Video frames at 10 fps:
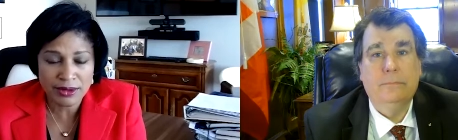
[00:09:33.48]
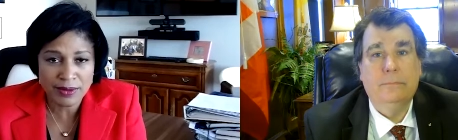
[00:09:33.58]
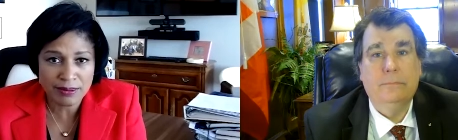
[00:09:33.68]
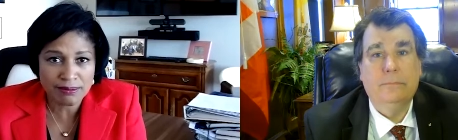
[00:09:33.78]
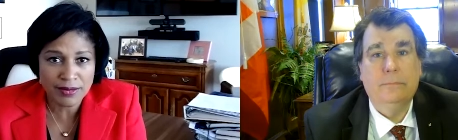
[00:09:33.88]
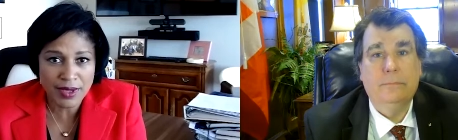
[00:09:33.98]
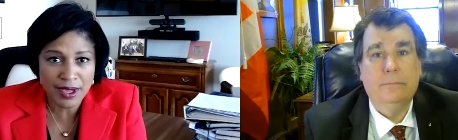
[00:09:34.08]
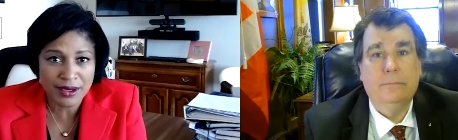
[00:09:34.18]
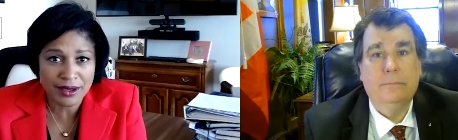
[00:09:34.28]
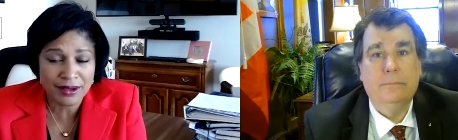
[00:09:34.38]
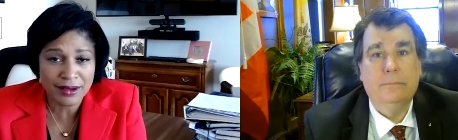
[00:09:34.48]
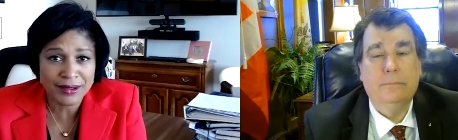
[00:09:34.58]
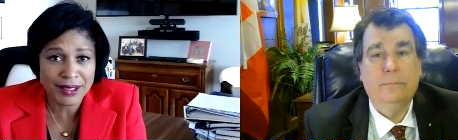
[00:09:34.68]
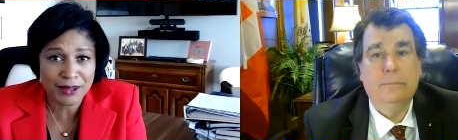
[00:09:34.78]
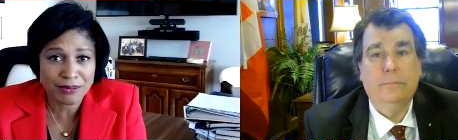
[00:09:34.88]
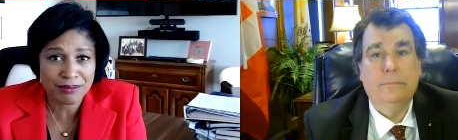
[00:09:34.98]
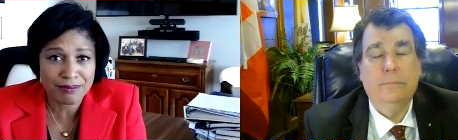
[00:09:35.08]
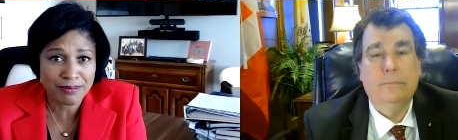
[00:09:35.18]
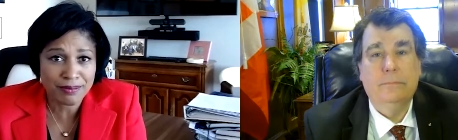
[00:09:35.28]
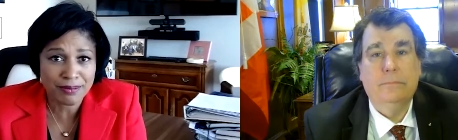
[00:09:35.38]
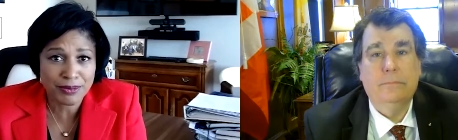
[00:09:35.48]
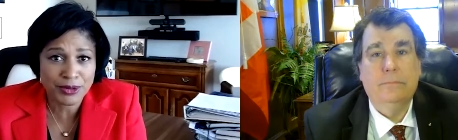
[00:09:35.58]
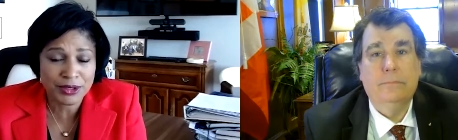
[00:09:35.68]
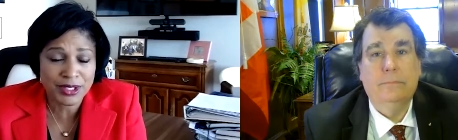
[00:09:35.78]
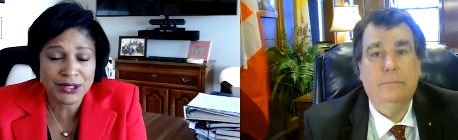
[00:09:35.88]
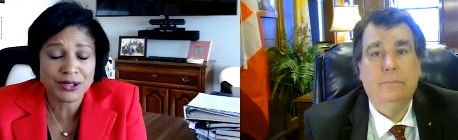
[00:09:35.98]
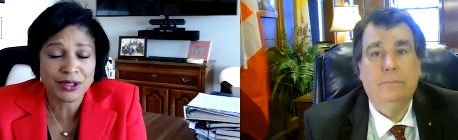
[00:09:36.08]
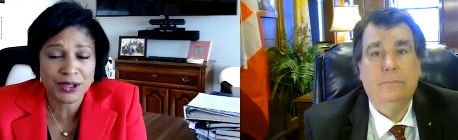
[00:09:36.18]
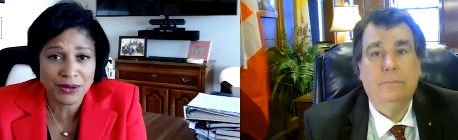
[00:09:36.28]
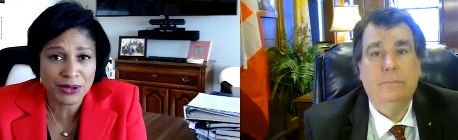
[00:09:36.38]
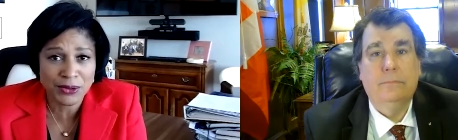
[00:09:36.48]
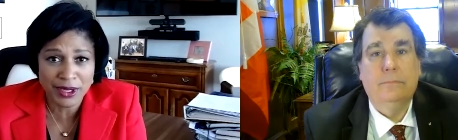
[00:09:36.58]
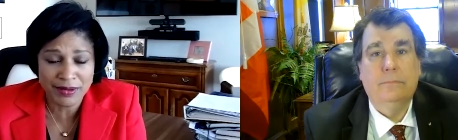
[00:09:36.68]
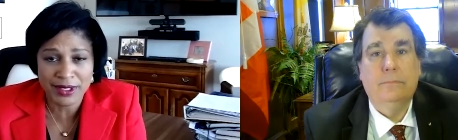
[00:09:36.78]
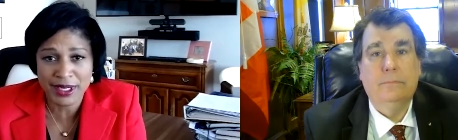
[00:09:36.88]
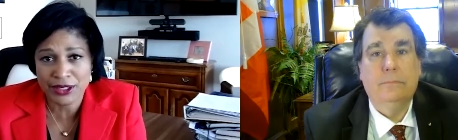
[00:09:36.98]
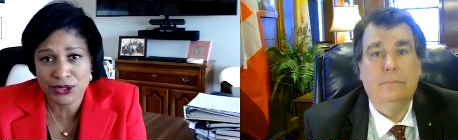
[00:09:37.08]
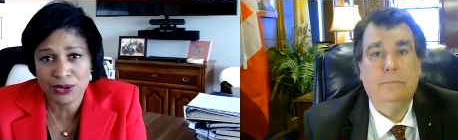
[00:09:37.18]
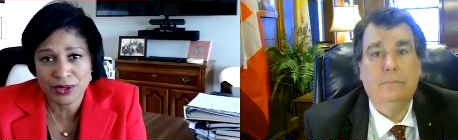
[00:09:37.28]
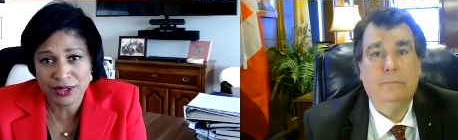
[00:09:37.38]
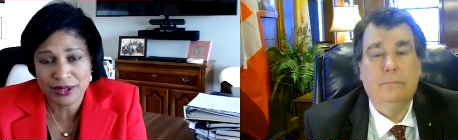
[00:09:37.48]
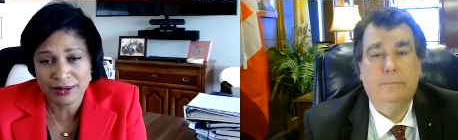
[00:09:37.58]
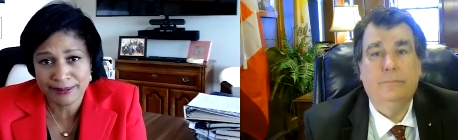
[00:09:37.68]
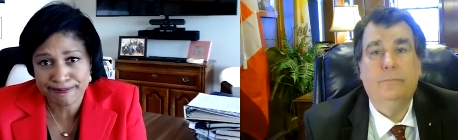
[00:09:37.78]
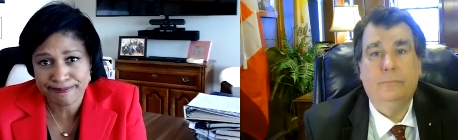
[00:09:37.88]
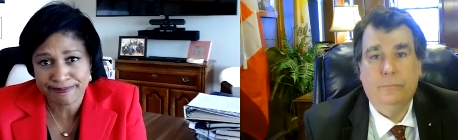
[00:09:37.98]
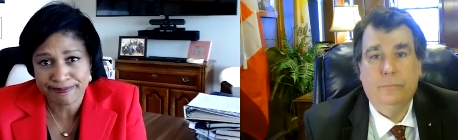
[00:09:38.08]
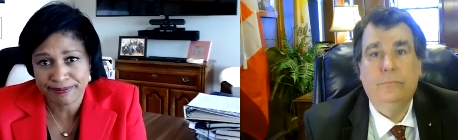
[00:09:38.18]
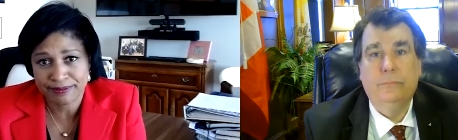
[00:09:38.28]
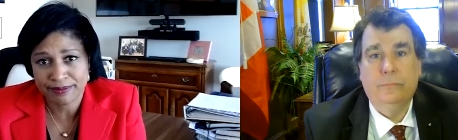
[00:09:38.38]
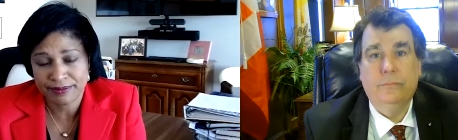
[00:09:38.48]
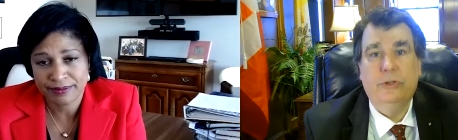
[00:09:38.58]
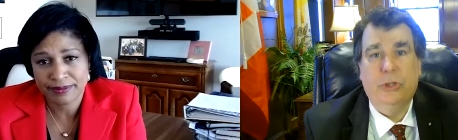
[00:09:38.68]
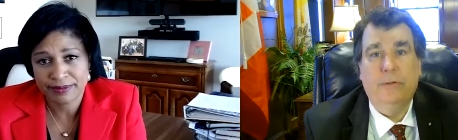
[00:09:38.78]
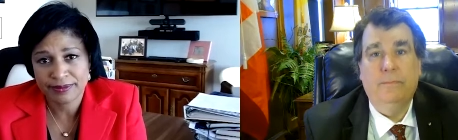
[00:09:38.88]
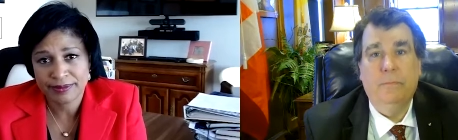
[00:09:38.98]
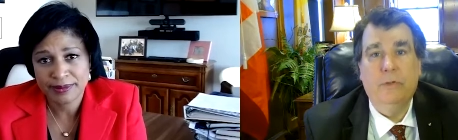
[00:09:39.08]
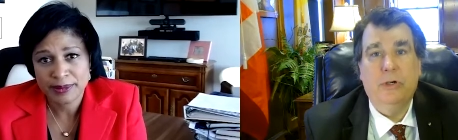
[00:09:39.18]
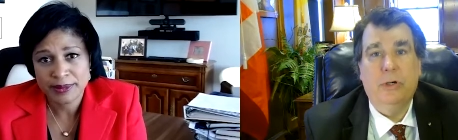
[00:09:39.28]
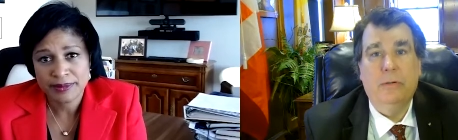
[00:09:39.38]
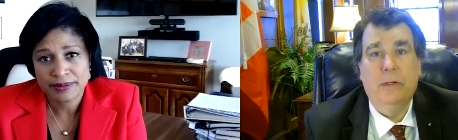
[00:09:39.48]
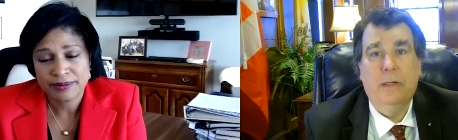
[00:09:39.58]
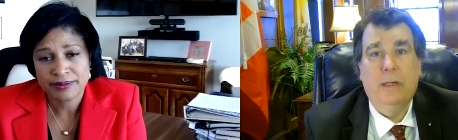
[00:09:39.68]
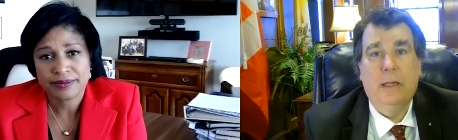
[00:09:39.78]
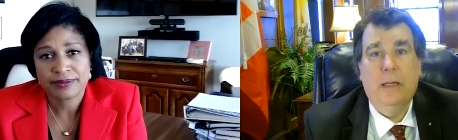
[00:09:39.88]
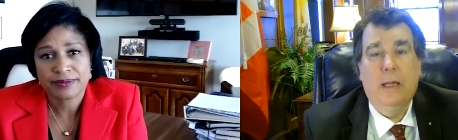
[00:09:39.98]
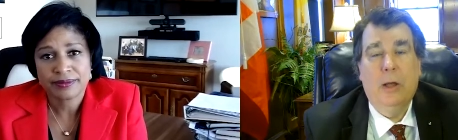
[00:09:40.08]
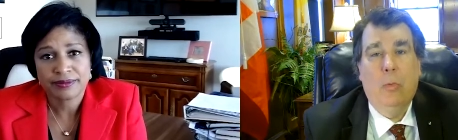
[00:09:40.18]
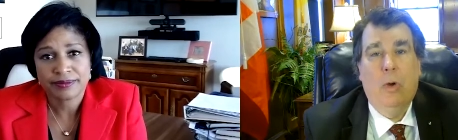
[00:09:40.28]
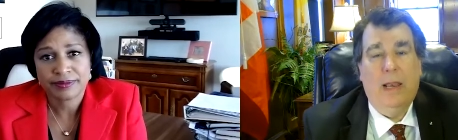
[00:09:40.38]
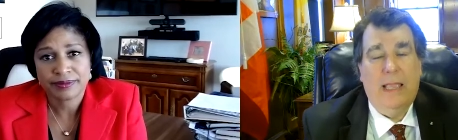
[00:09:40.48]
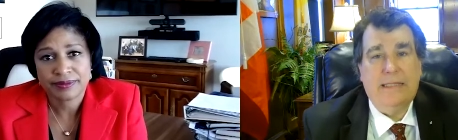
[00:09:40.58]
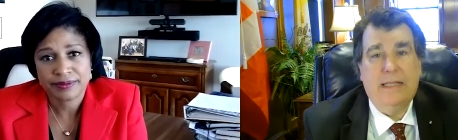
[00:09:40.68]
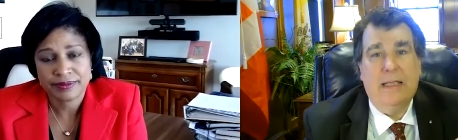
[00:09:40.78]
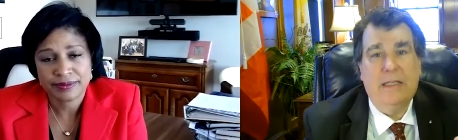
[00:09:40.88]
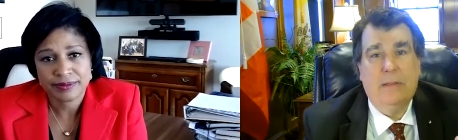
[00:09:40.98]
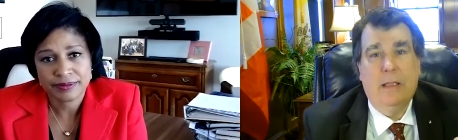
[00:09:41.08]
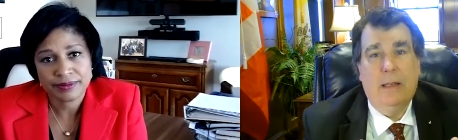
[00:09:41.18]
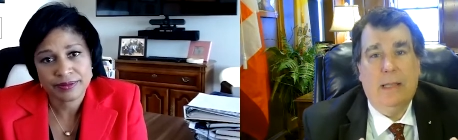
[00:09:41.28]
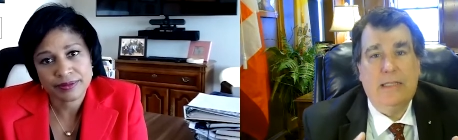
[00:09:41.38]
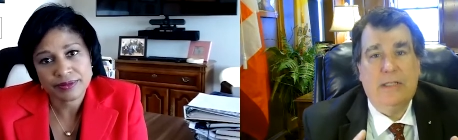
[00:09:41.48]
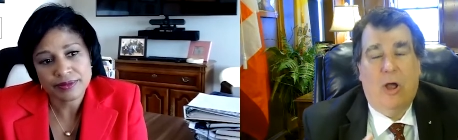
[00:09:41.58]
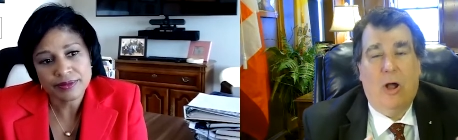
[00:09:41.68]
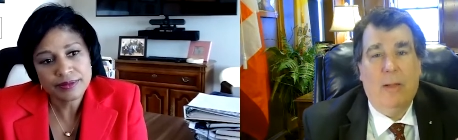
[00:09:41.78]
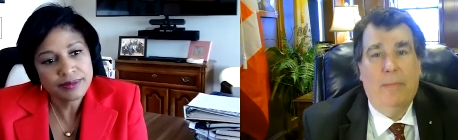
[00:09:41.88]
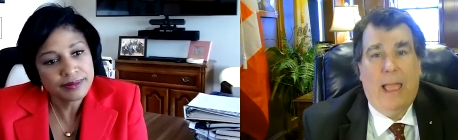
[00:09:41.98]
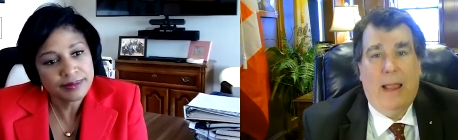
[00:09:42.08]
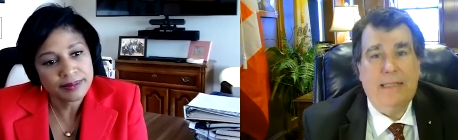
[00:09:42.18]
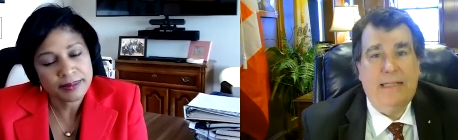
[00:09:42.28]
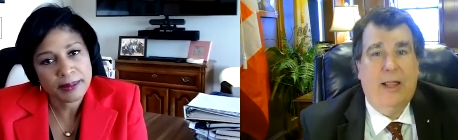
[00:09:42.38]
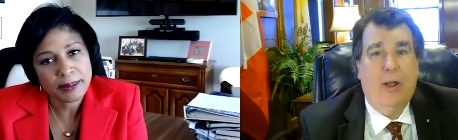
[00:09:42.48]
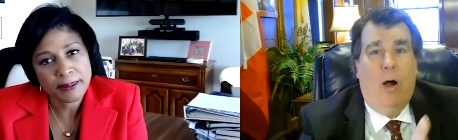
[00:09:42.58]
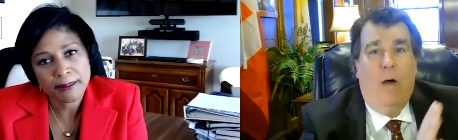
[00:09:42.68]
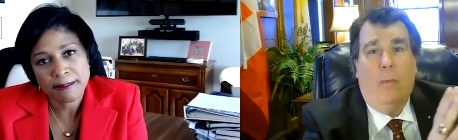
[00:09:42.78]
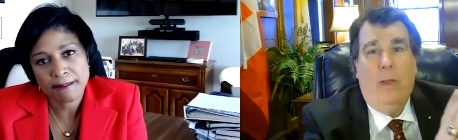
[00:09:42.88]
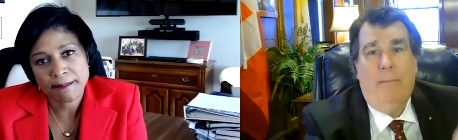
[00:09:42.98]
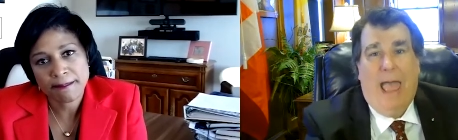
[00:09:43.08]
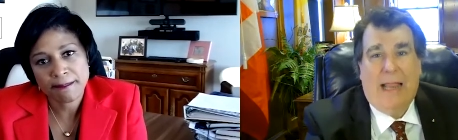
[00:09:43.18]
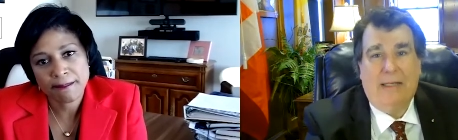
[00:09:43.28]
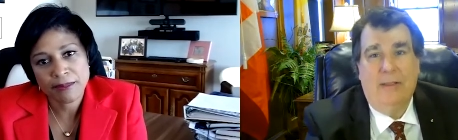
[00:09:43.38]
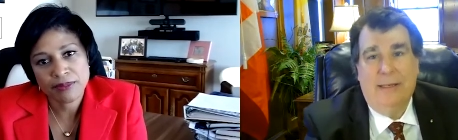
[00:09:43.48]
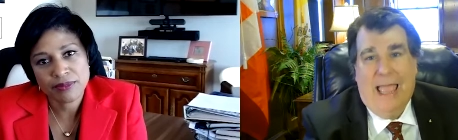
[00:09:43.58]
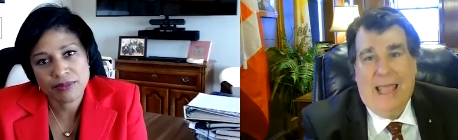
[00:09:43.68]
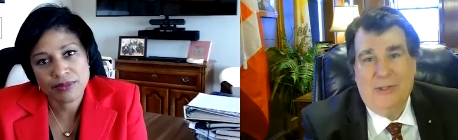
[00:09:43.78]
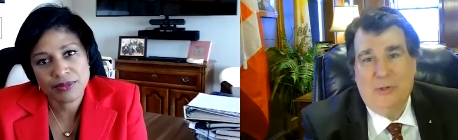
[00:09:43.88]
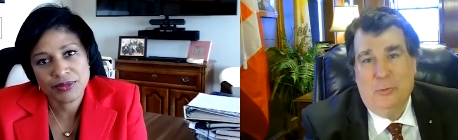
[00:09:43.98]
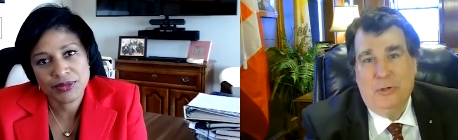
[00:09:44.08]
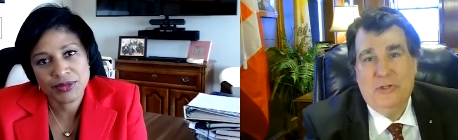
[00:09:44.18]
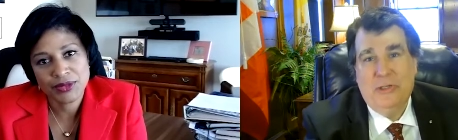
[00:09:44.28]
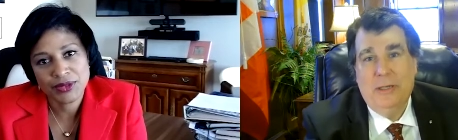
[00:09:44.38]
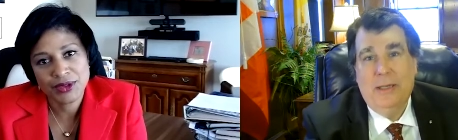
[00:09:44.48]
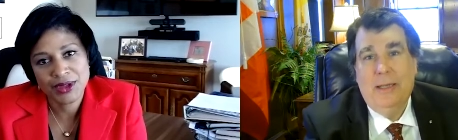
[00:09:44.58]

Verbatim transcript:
Speaker 1: you kind of end up potentially going the way of the dinosaurs
Speaker 2: sure sure well let's uh, let's talk about let's not go all the way back to the dinosaurs